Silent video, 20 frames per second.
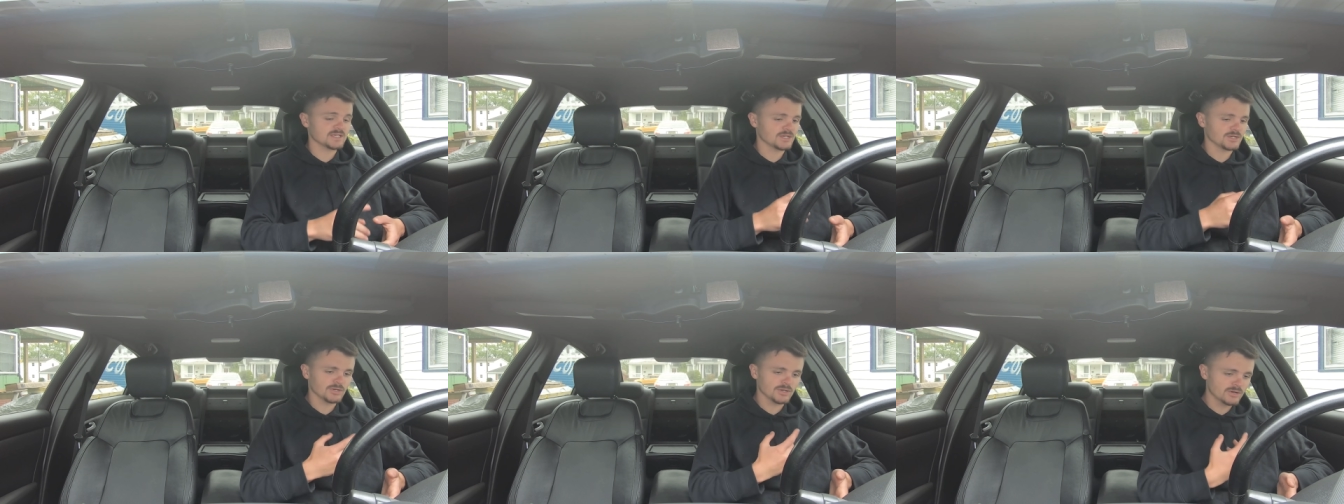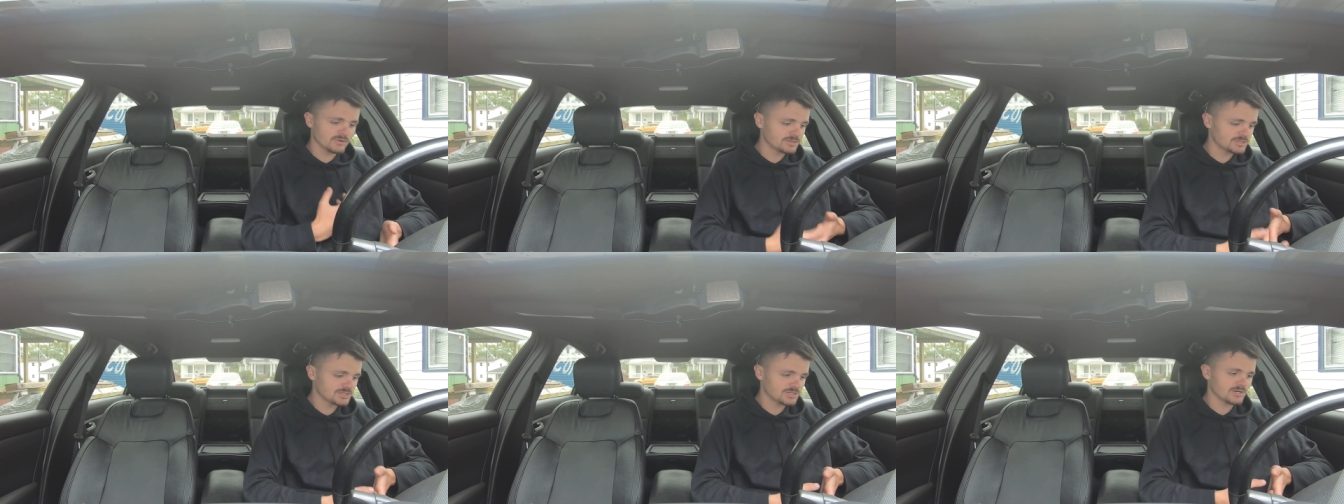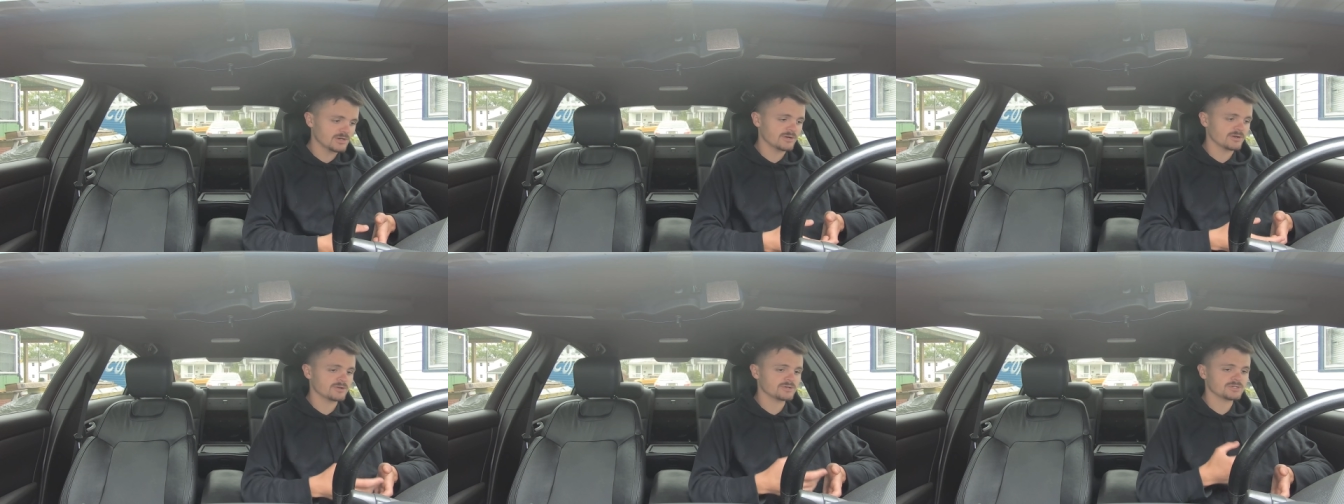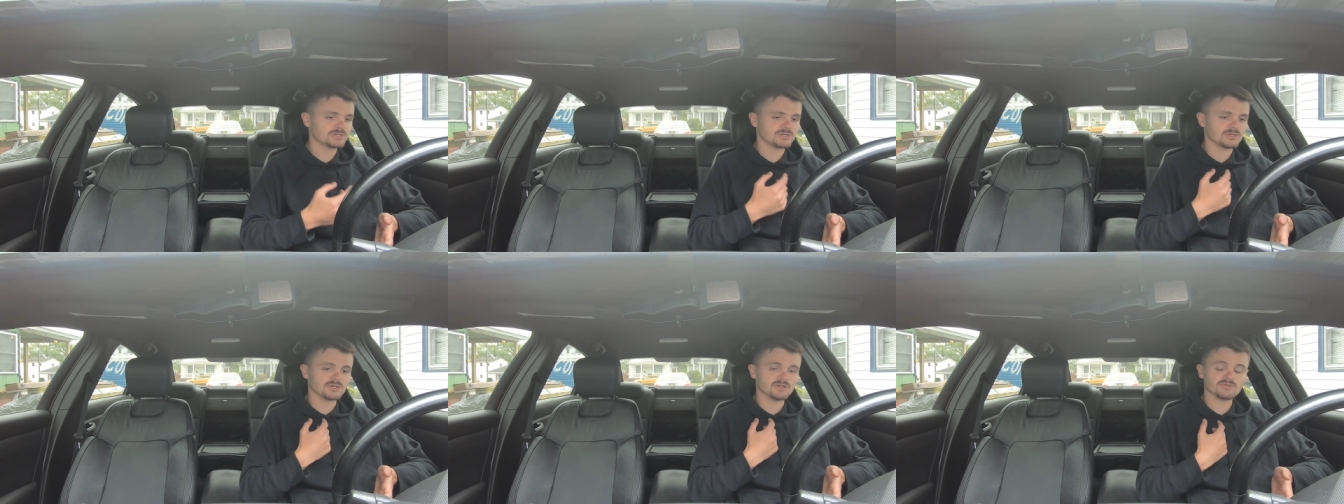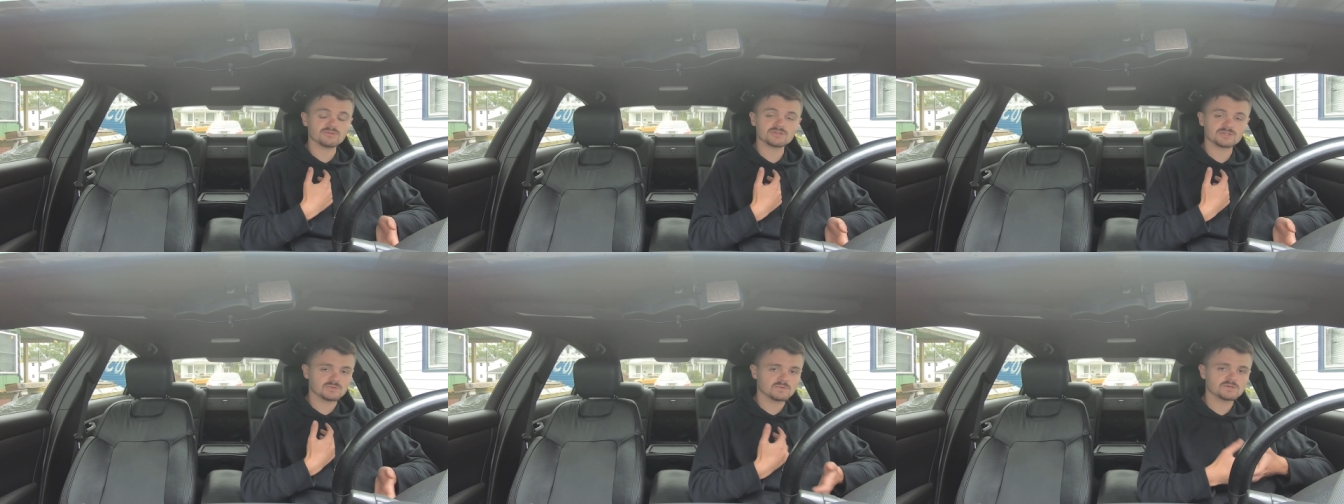Like, you know it's yours, you
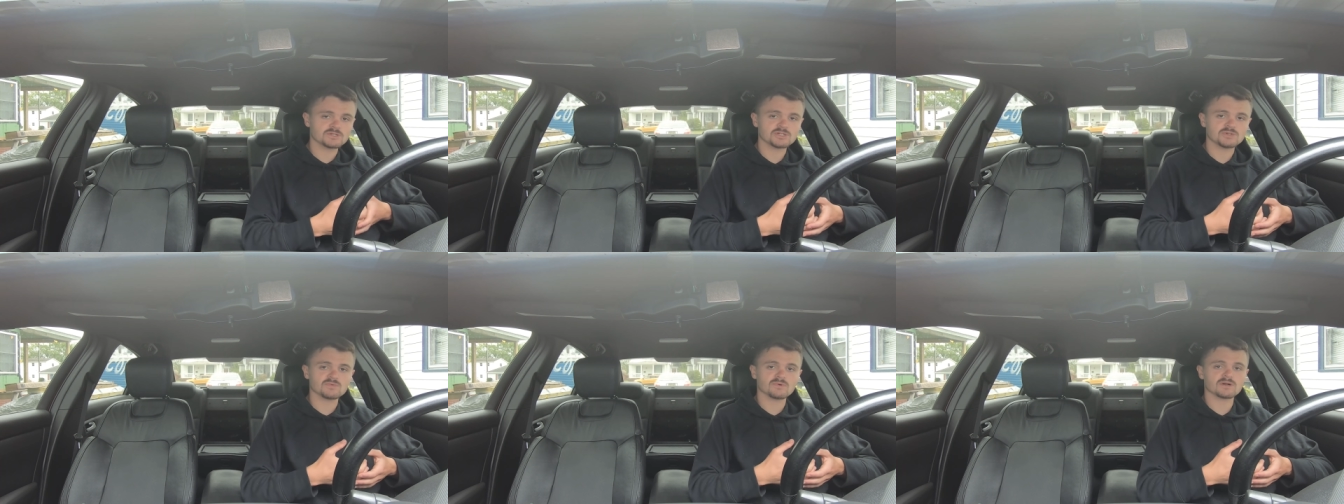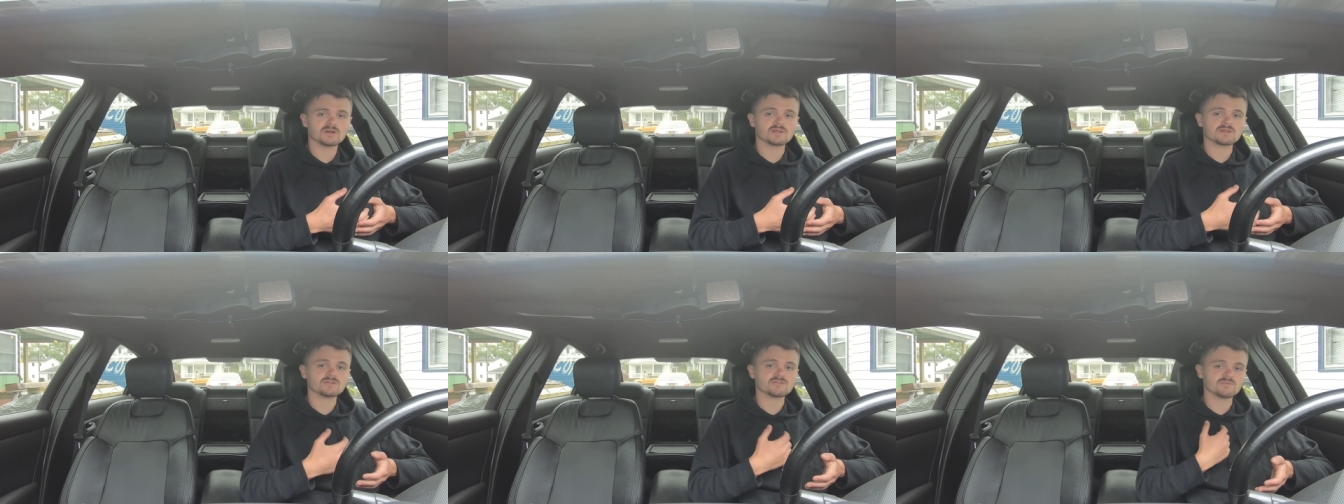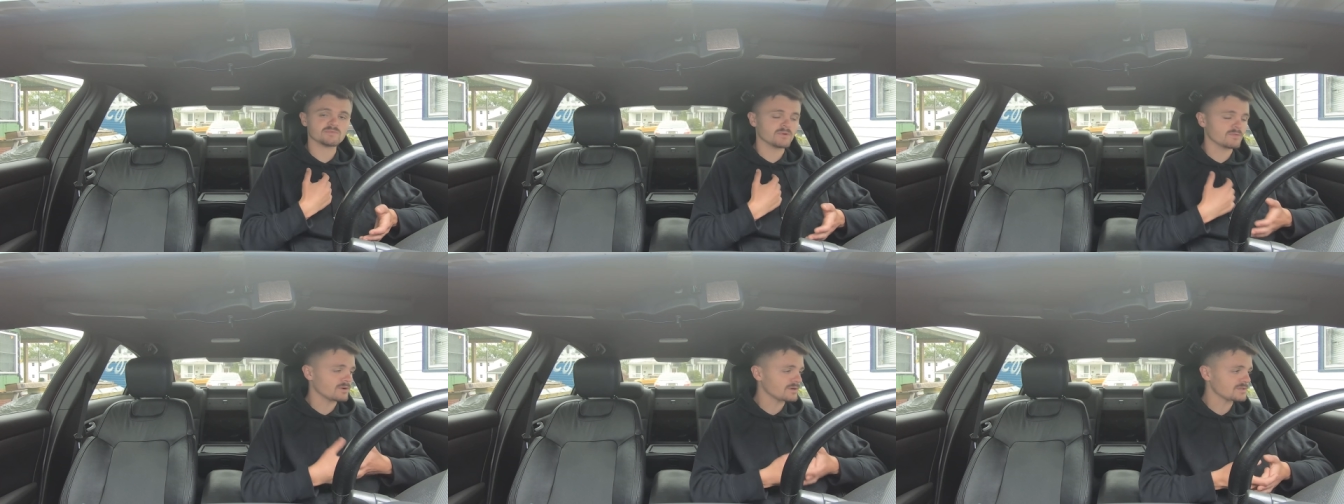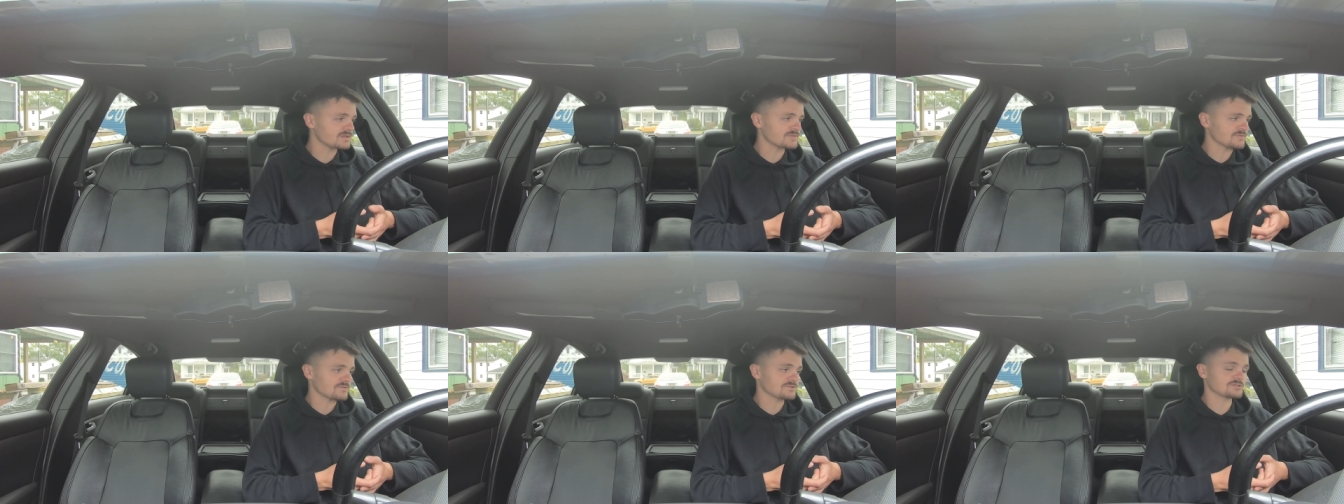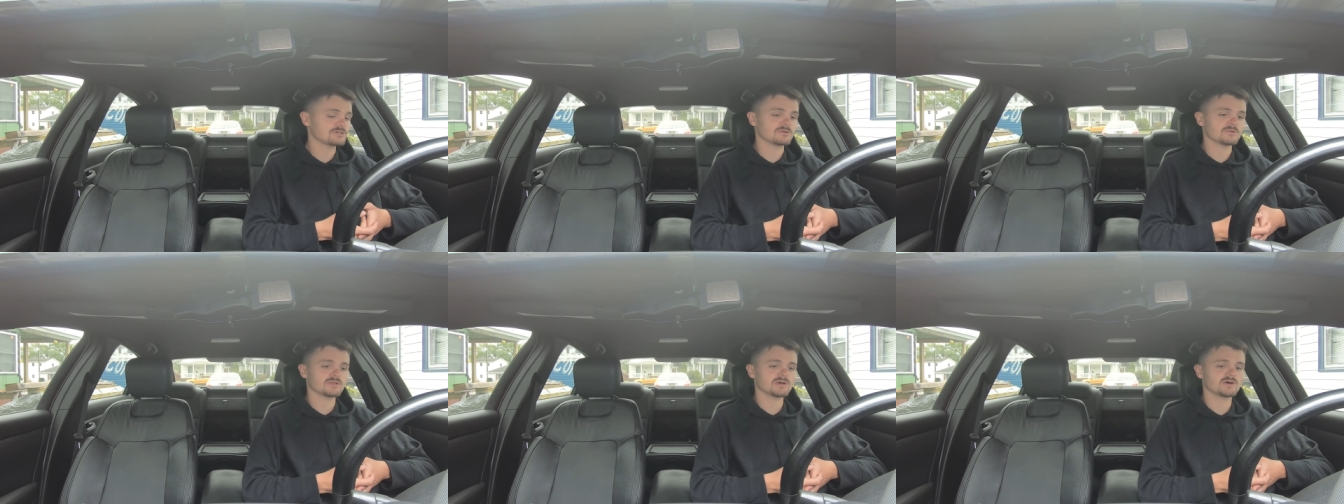know this is what you wanted, you've been wanting this for
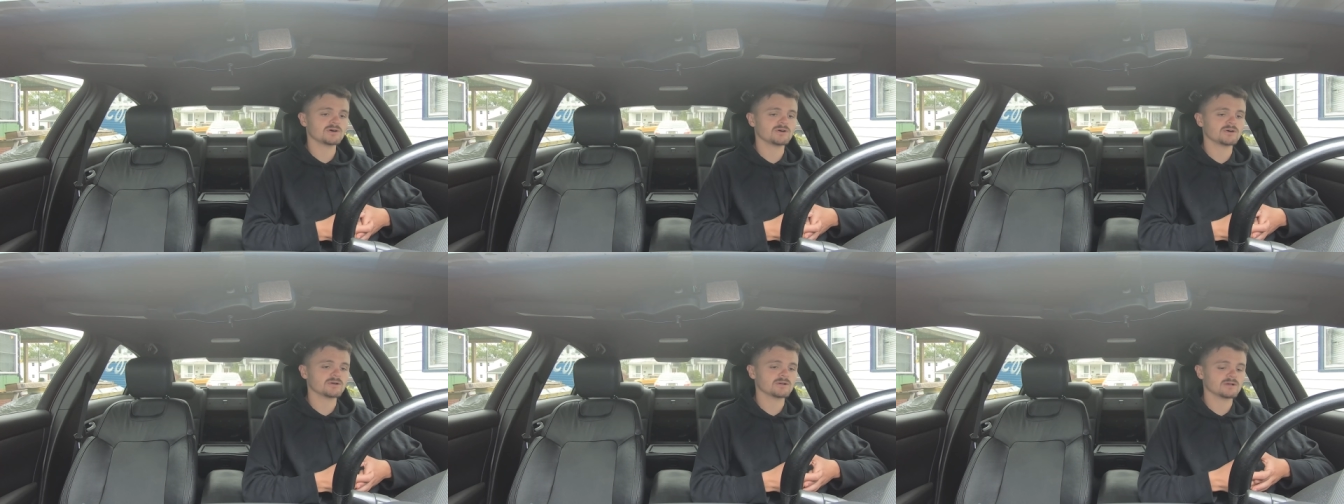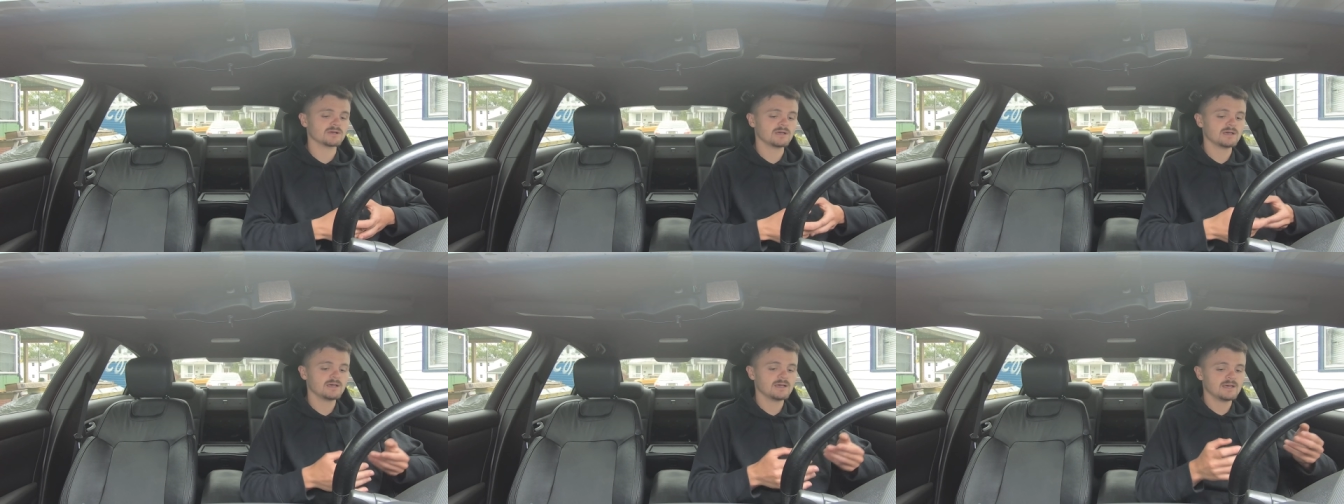so long.